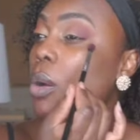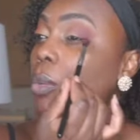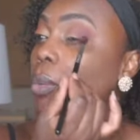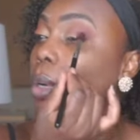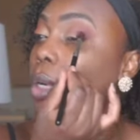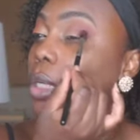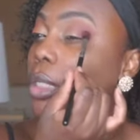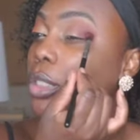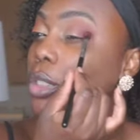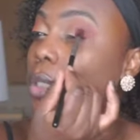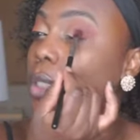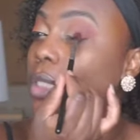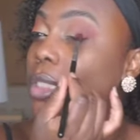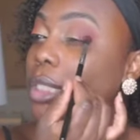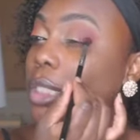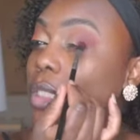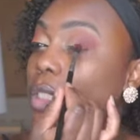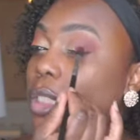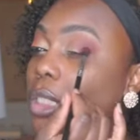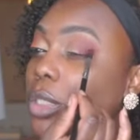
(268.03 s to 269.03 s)
We're gonna
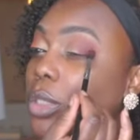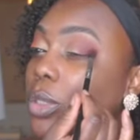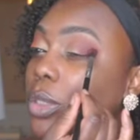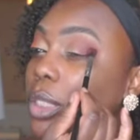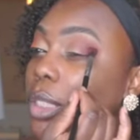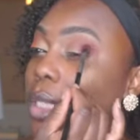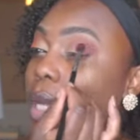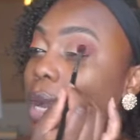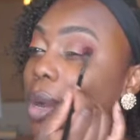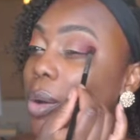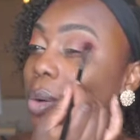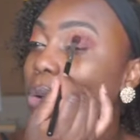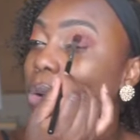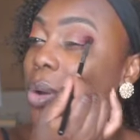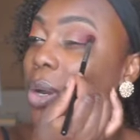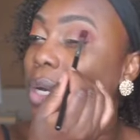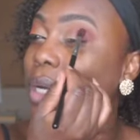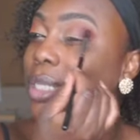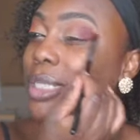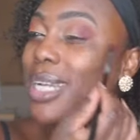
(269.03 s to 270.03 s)
transition using that
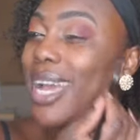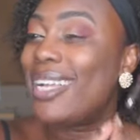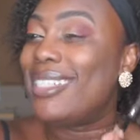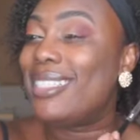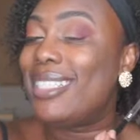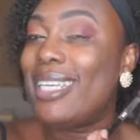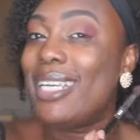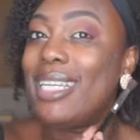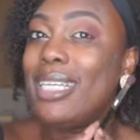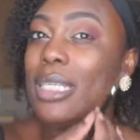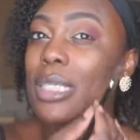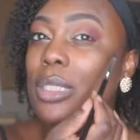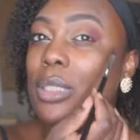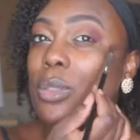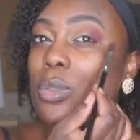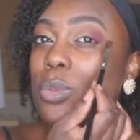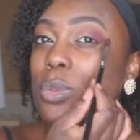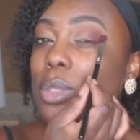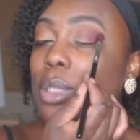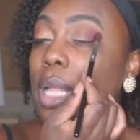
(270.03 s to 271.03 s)
orange. I did
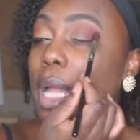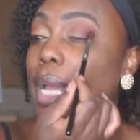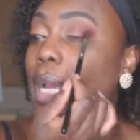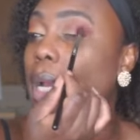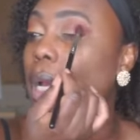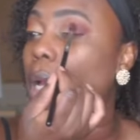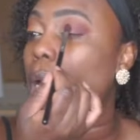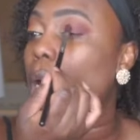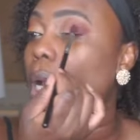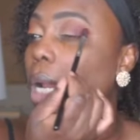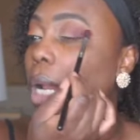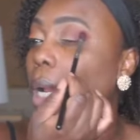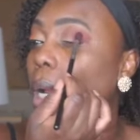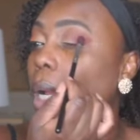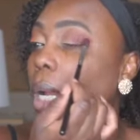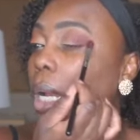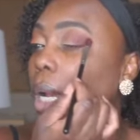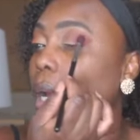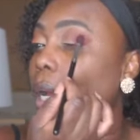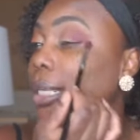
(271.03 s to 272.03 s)
use like,
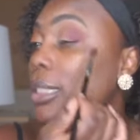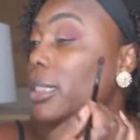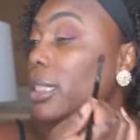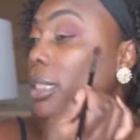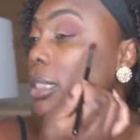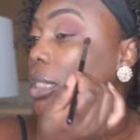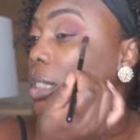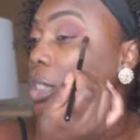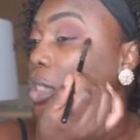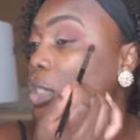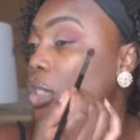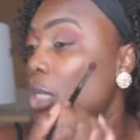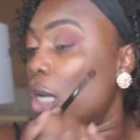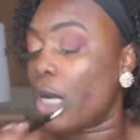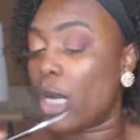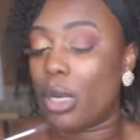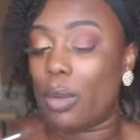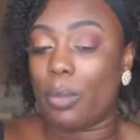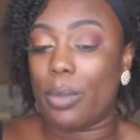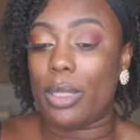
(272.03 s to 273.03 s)
I did
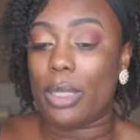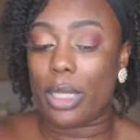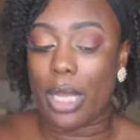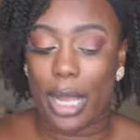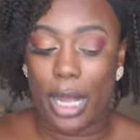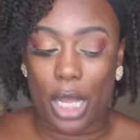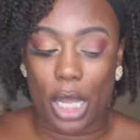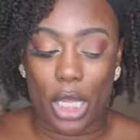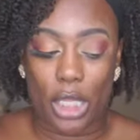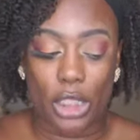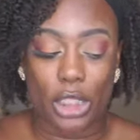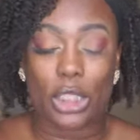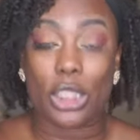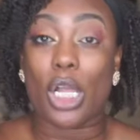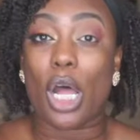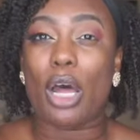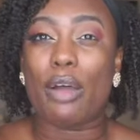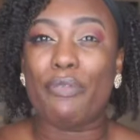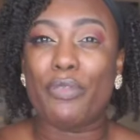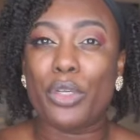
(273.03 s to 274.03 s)
start with like a
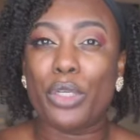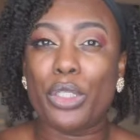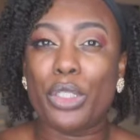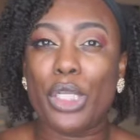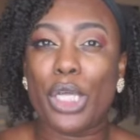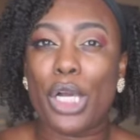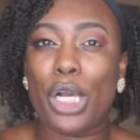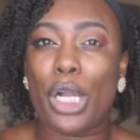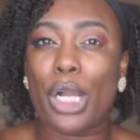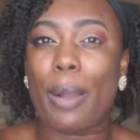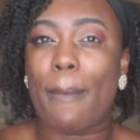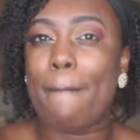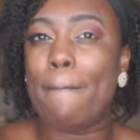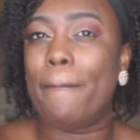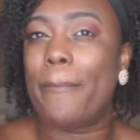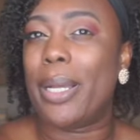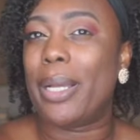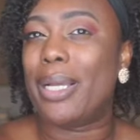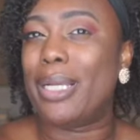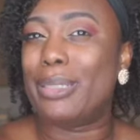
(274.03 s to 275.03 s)
softer
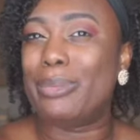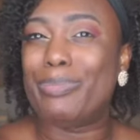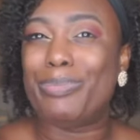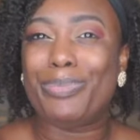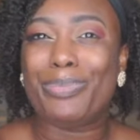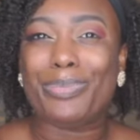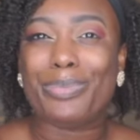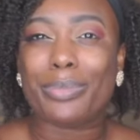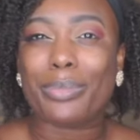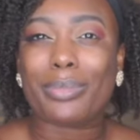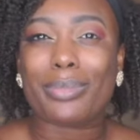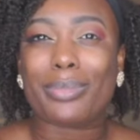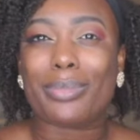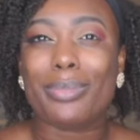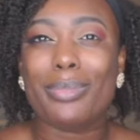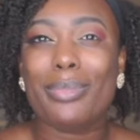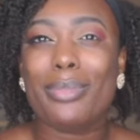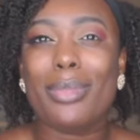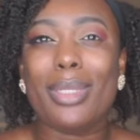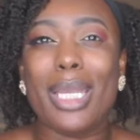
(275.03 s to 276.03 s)
look, but
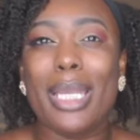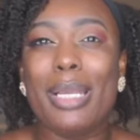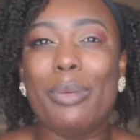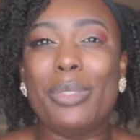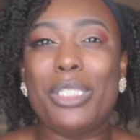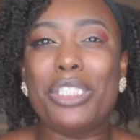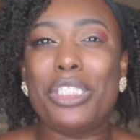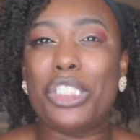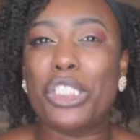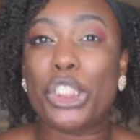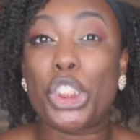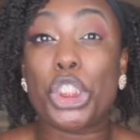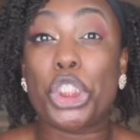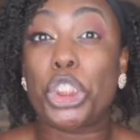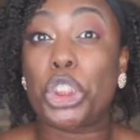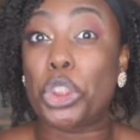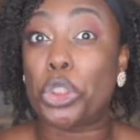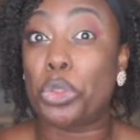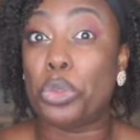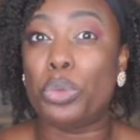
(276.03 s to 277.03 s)
it was just
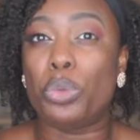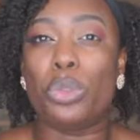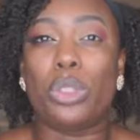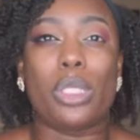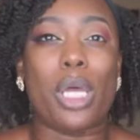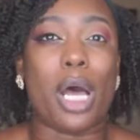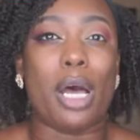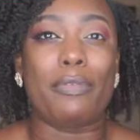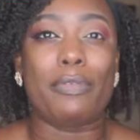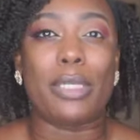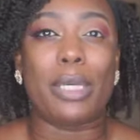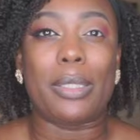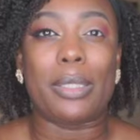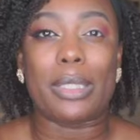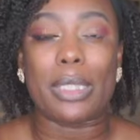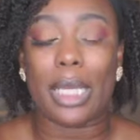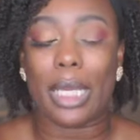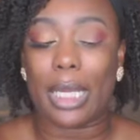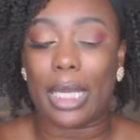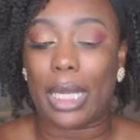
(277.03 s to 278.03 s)
too soft. I
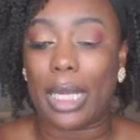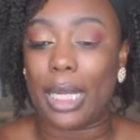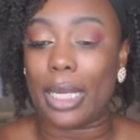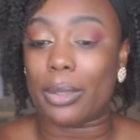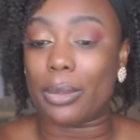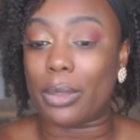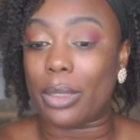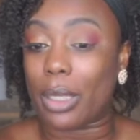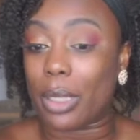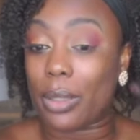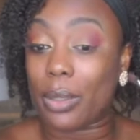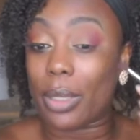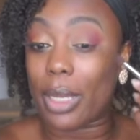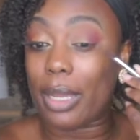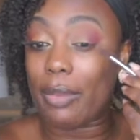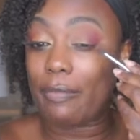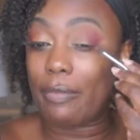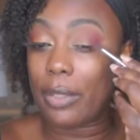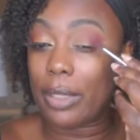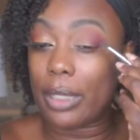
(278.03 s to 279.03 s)
was like, I don't know.
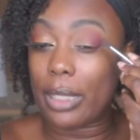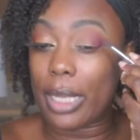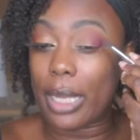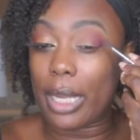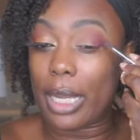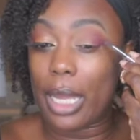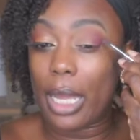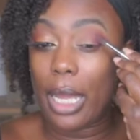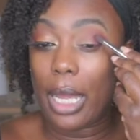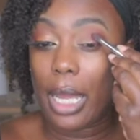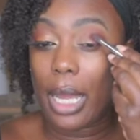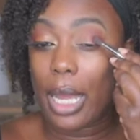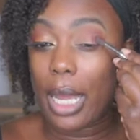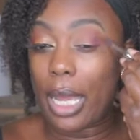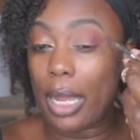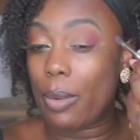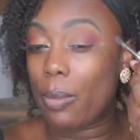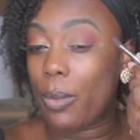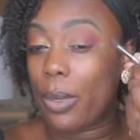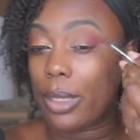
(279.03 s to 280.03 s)
I feel like
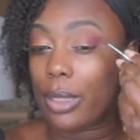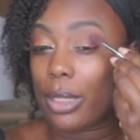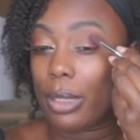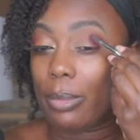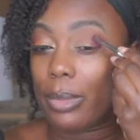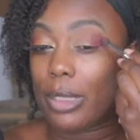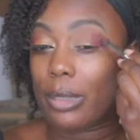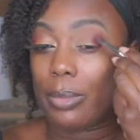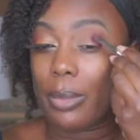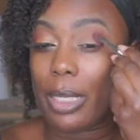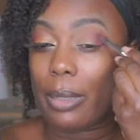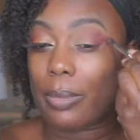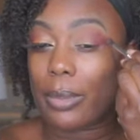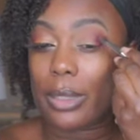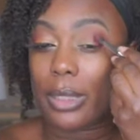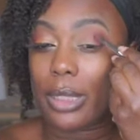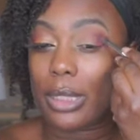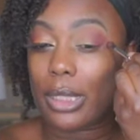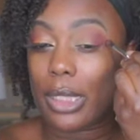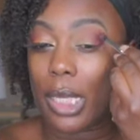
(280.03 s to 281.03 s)
I want them to be able
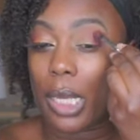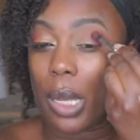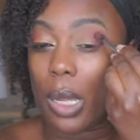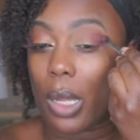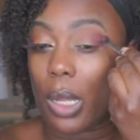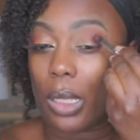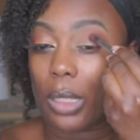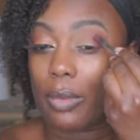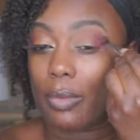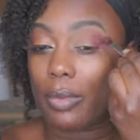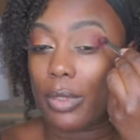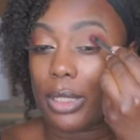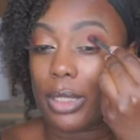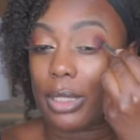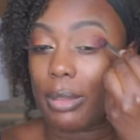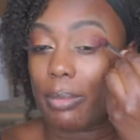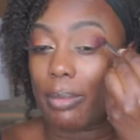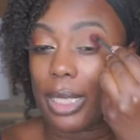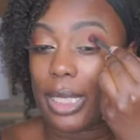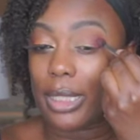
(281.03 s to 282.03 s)
to see all of
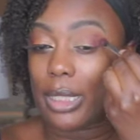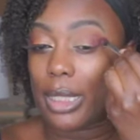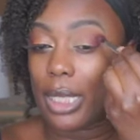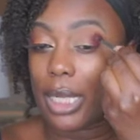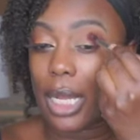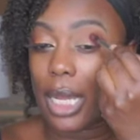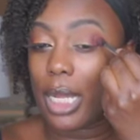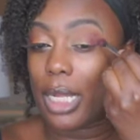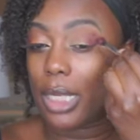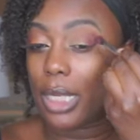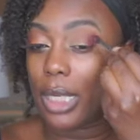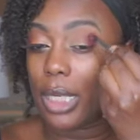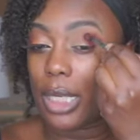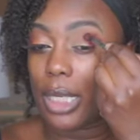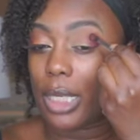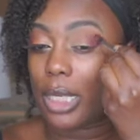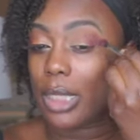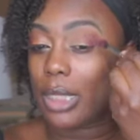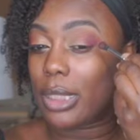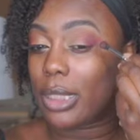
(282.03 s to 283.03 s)
these amazing
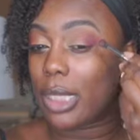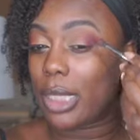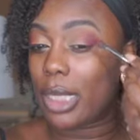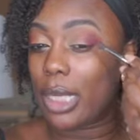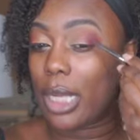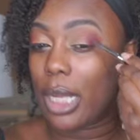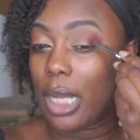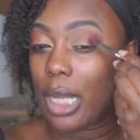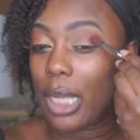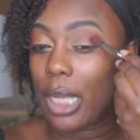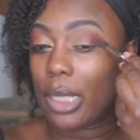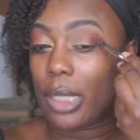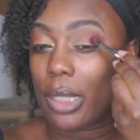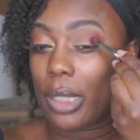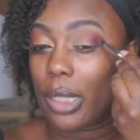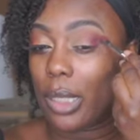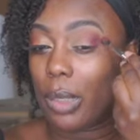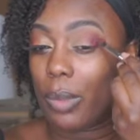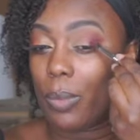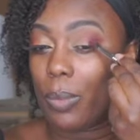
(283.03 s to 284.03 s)
colors and
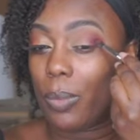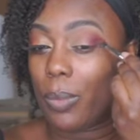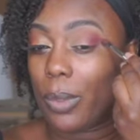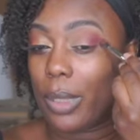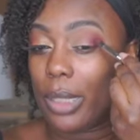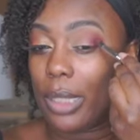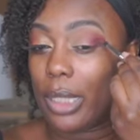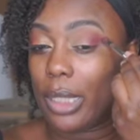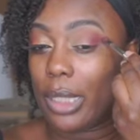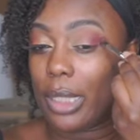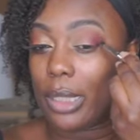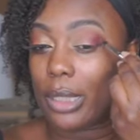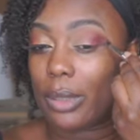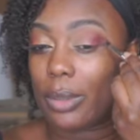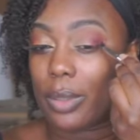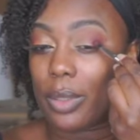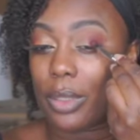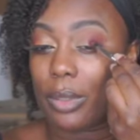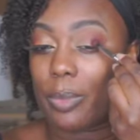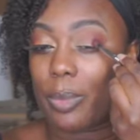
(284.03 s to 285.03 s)
you know, really get to
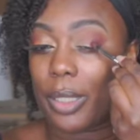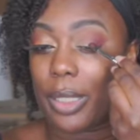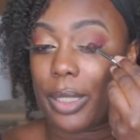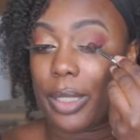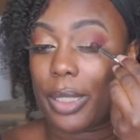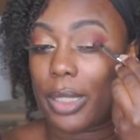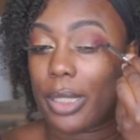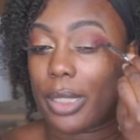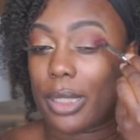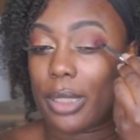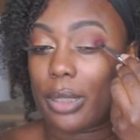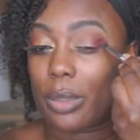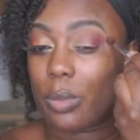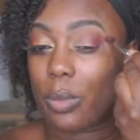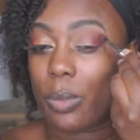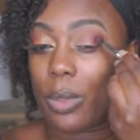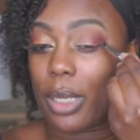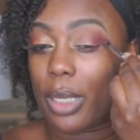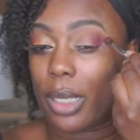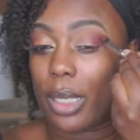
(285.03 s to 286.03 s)
experience
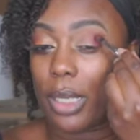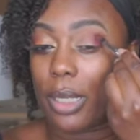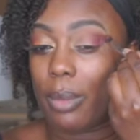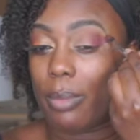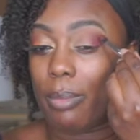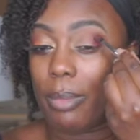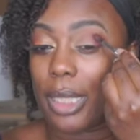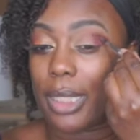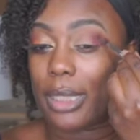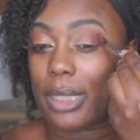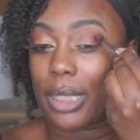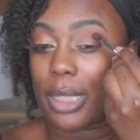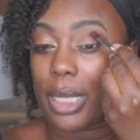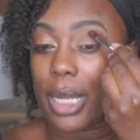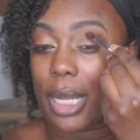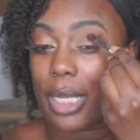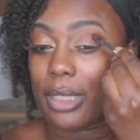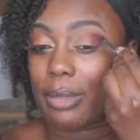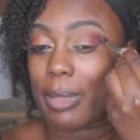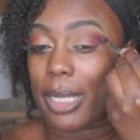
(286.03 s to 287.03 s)
what Mented
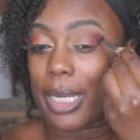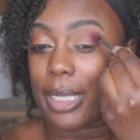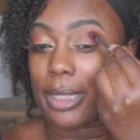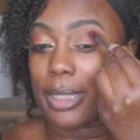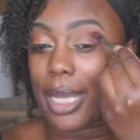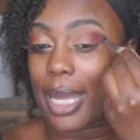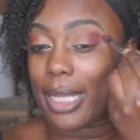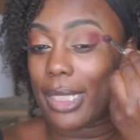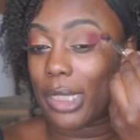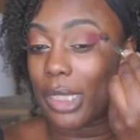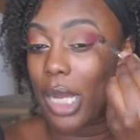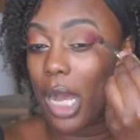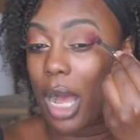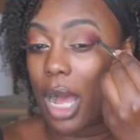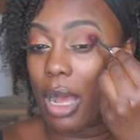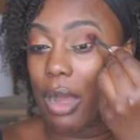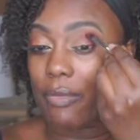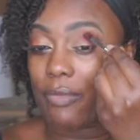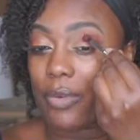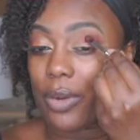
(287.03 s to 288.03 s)
Cosmetics has to
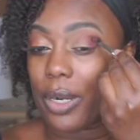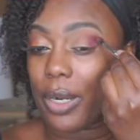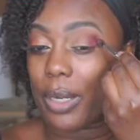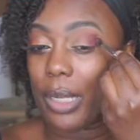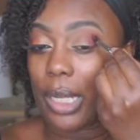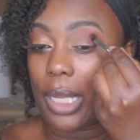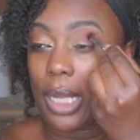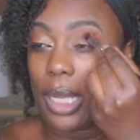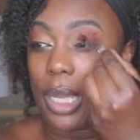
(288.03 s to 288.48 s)
offer.